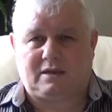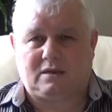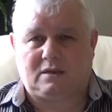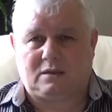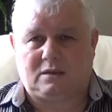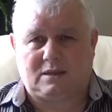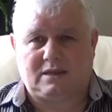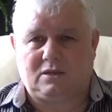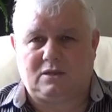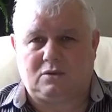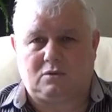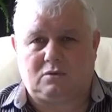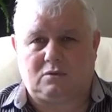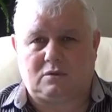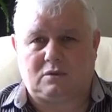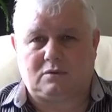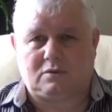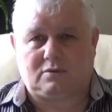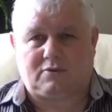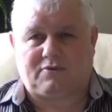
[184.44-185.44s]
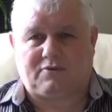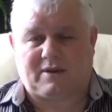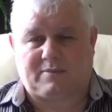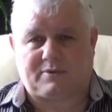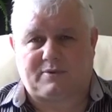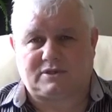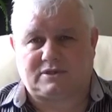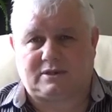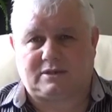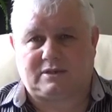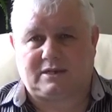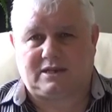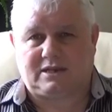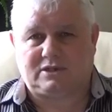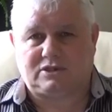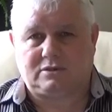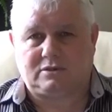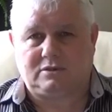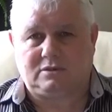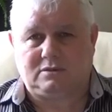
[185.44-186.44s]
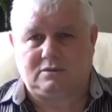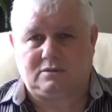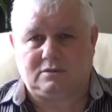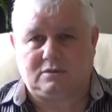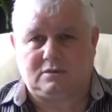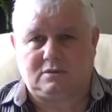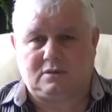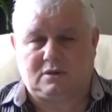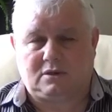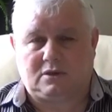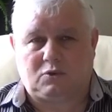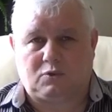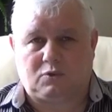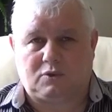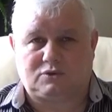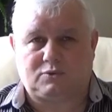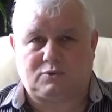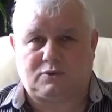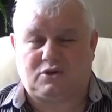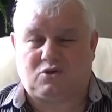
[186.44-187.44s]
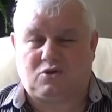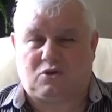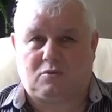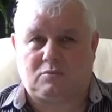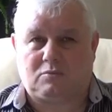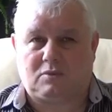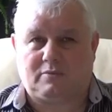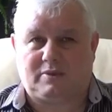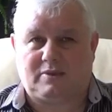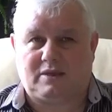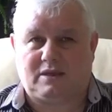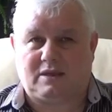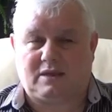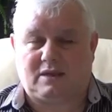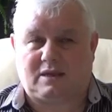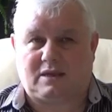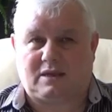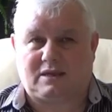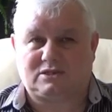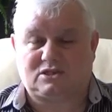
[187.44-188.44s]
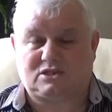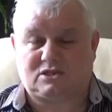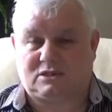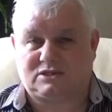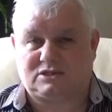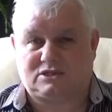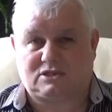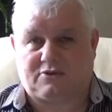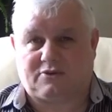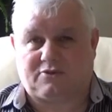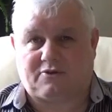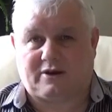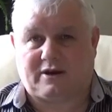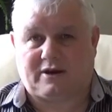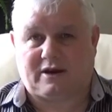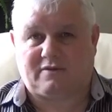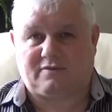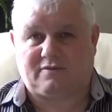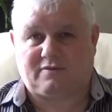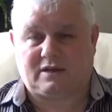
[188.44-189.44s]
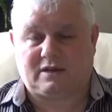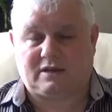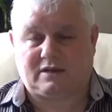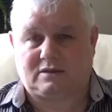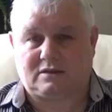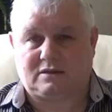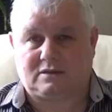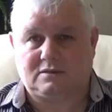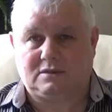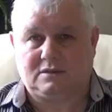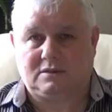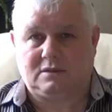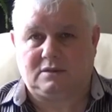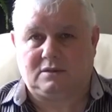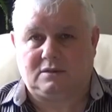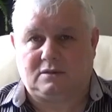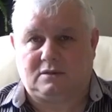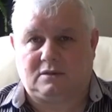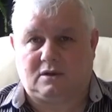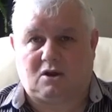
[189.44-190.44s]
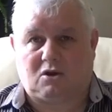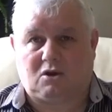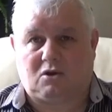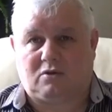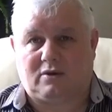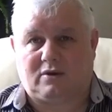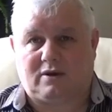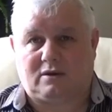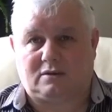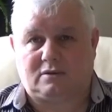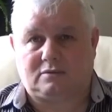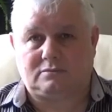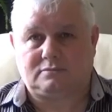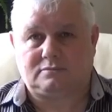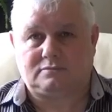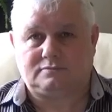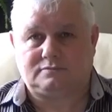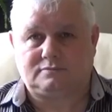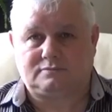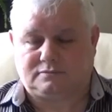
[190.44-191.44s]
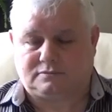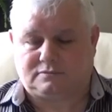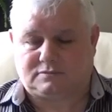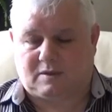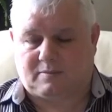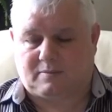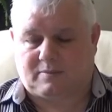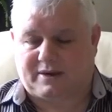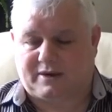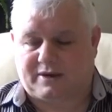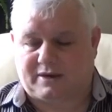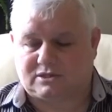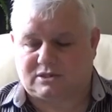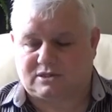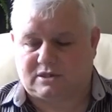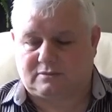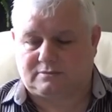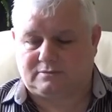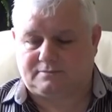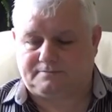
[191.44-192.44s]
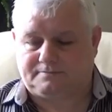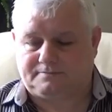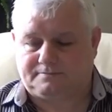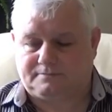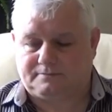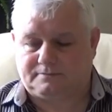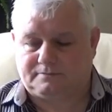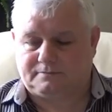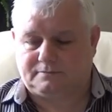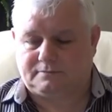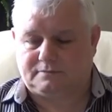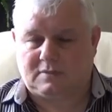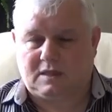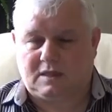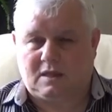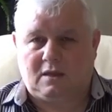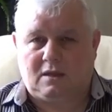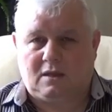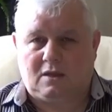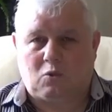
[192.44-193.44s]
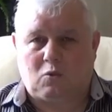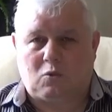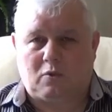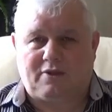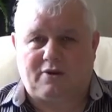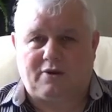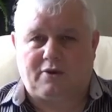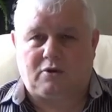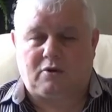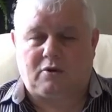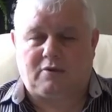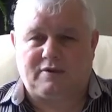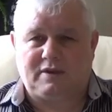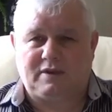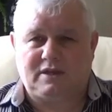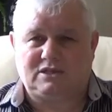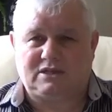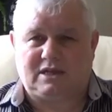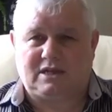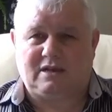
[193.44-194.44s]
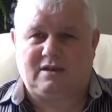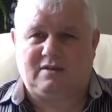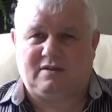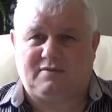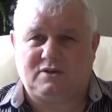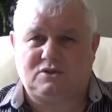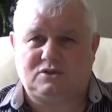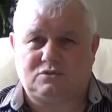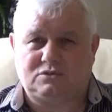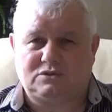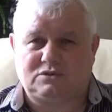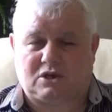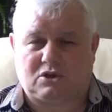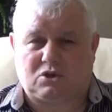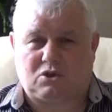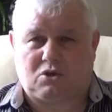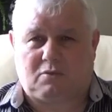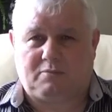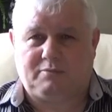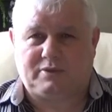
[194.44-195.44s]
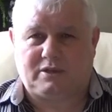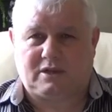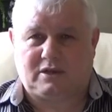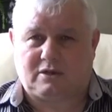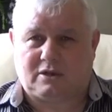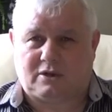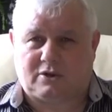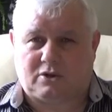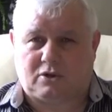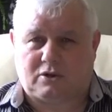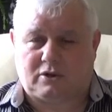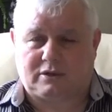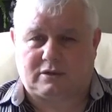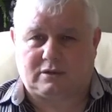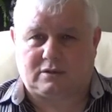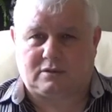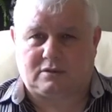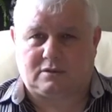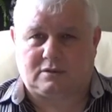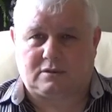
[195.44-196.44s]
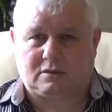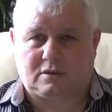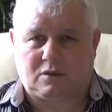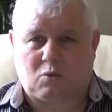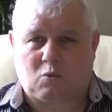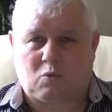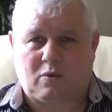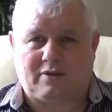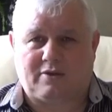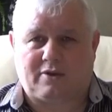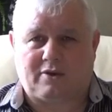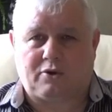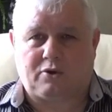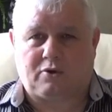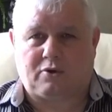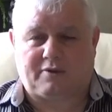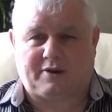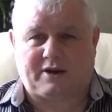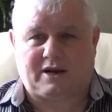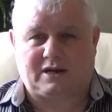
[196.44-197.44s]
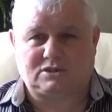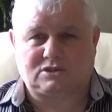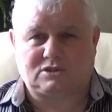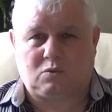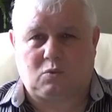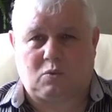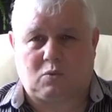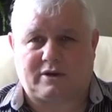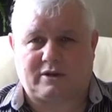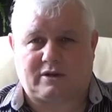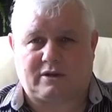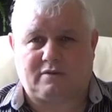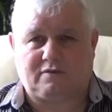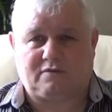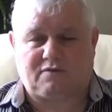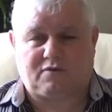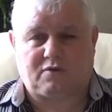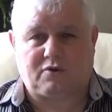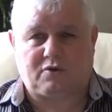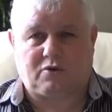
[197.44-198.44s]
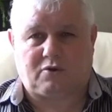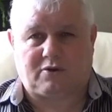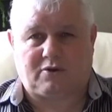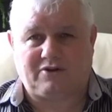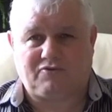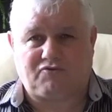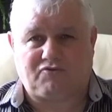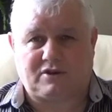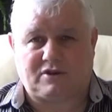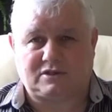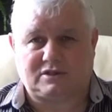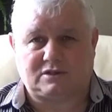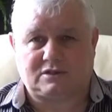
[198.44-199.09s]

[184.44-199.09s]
legal representation, which would normally be a solicitor or an advocate, a lawyer, a barrister. Whether or not these individuals are competent or not, and whether or not they're actually working for your interests,